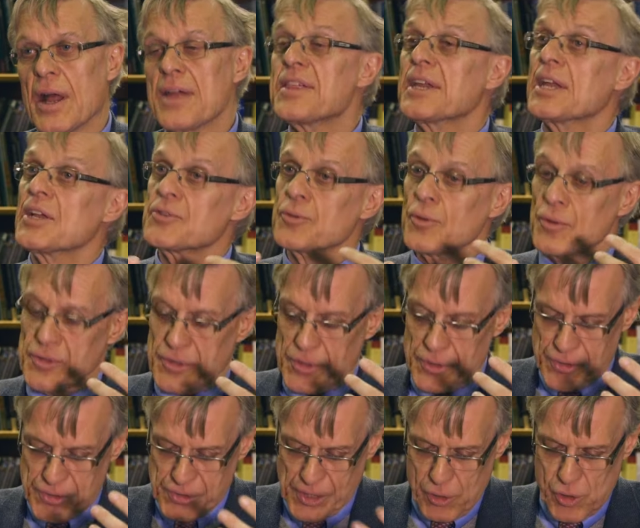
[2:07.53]
I think it's also
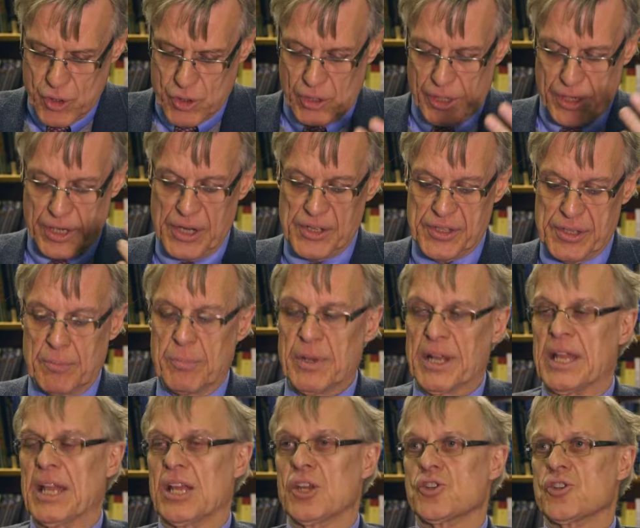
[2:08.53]
social in its
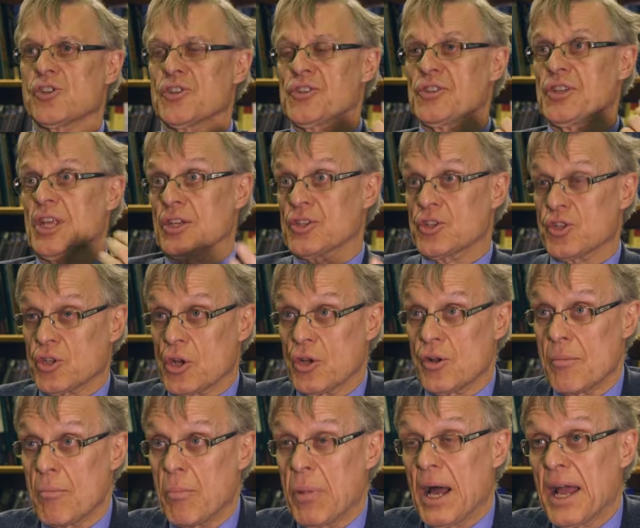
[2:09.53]
implications, and that's
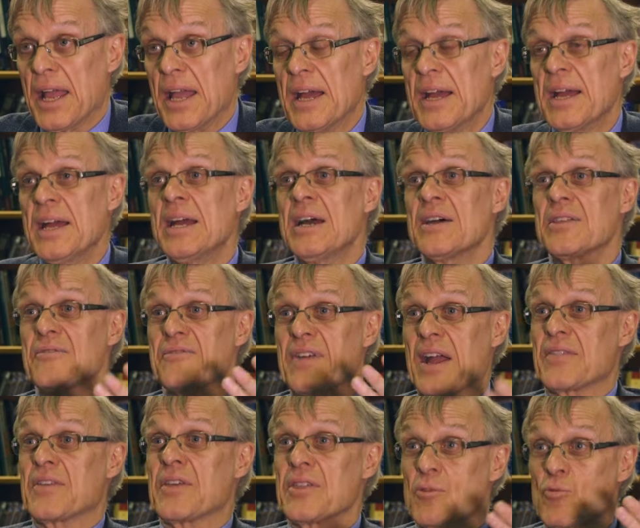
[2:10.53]
shown by the
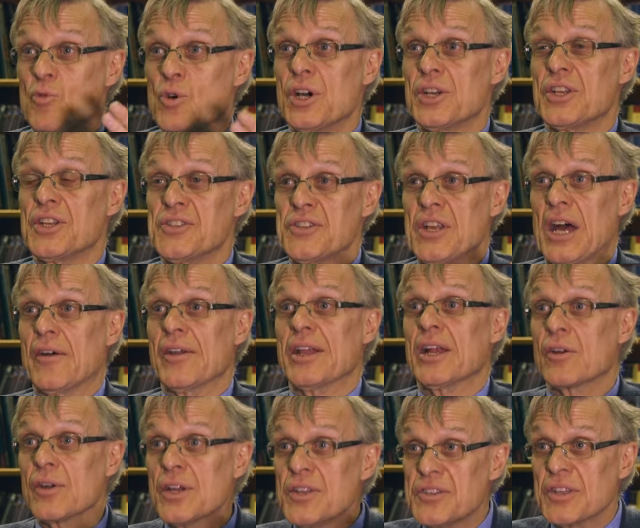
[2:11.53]
fact that the word is now
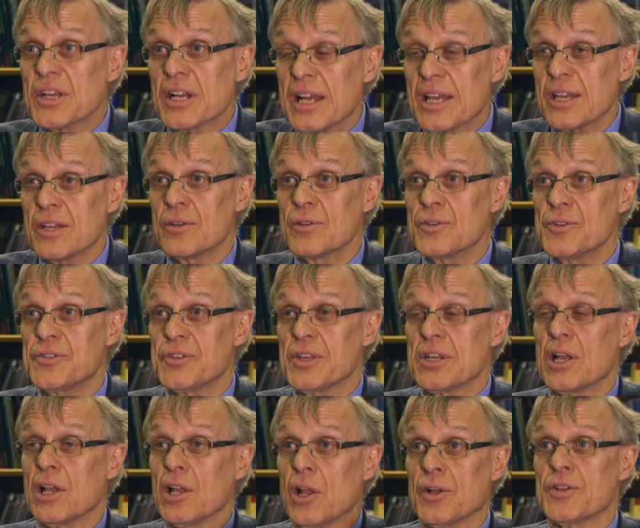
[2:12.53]
increasingly used
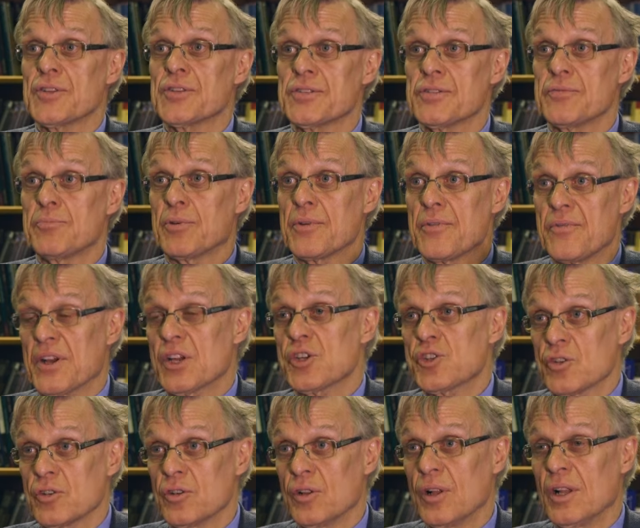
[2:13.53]
in lots of
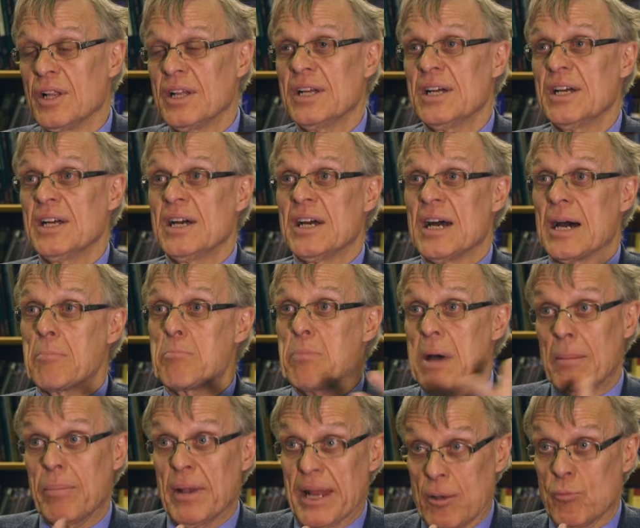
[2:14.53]
professional and
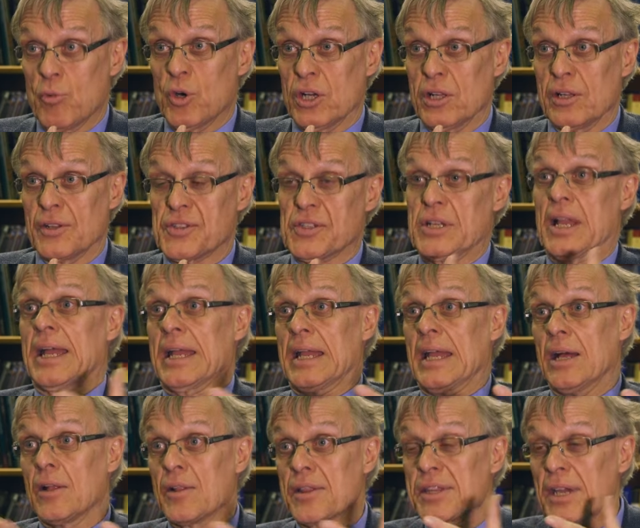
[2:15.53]
public worlds like
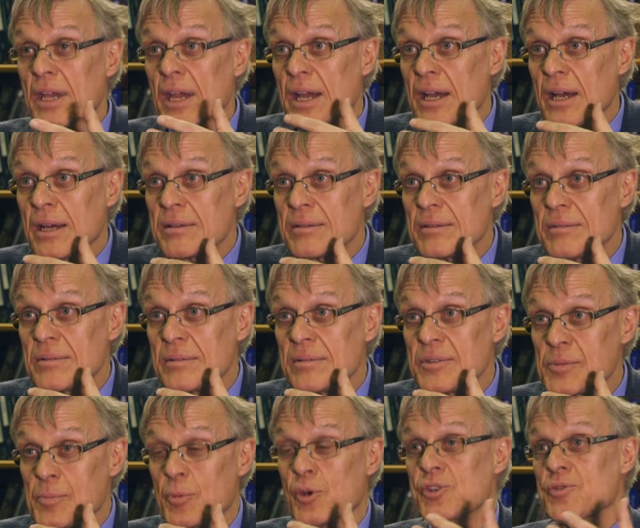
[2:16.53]
healthcare,
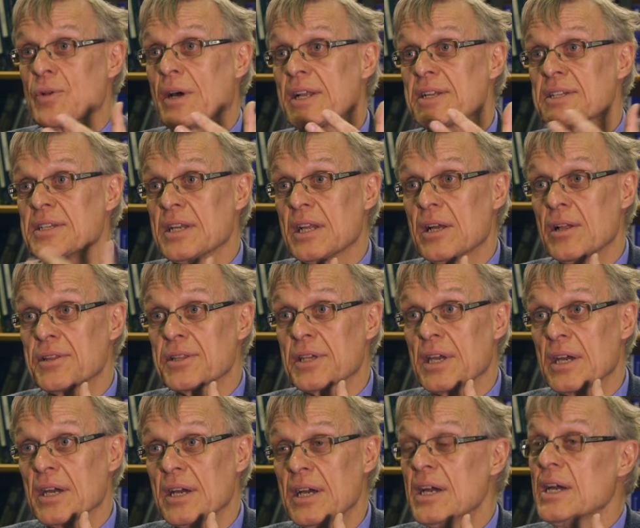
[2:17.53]
spirituality in
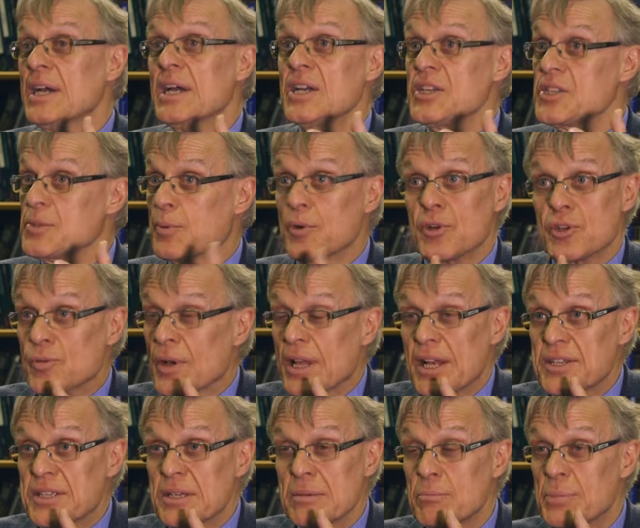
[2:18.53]
healthcare,
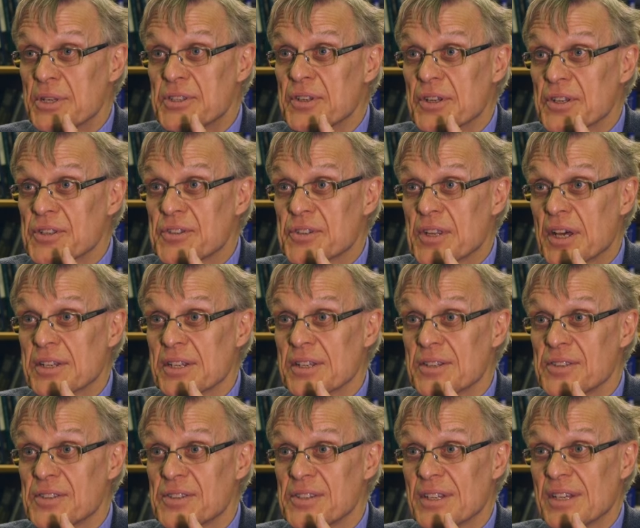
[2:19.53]
spirituality in business
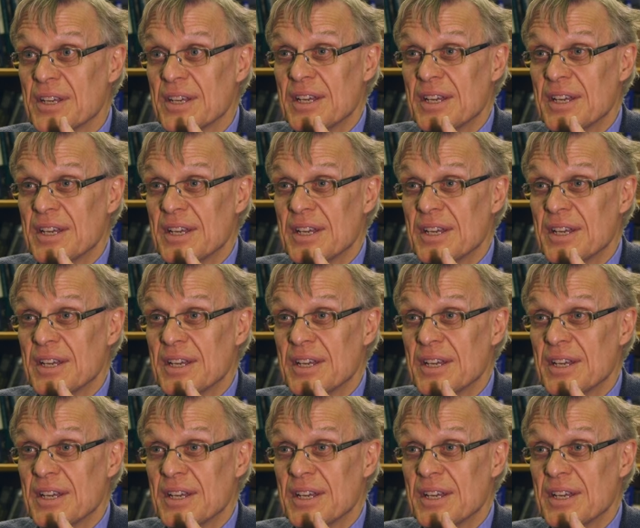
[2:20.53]
studies.